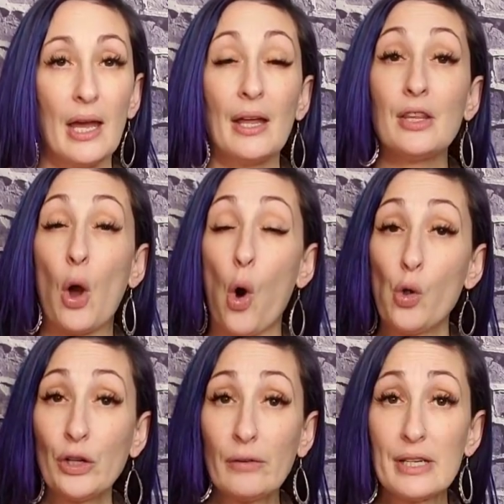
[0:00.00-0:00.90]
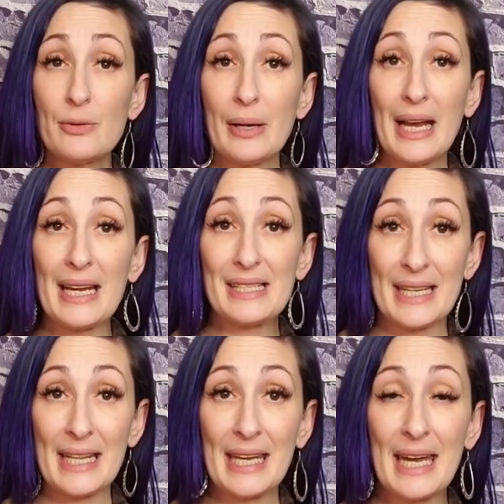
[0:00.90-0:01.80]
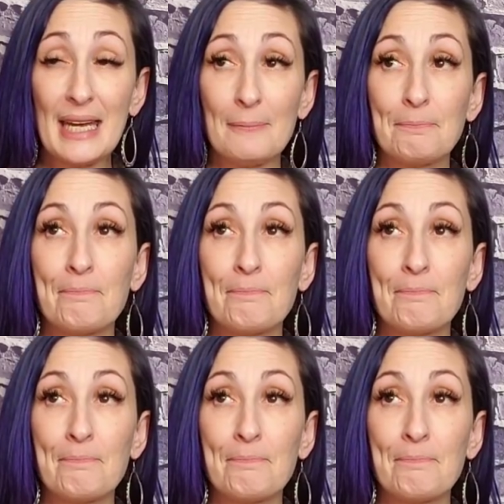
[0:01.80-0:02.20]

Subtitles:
And the only reason why I say that,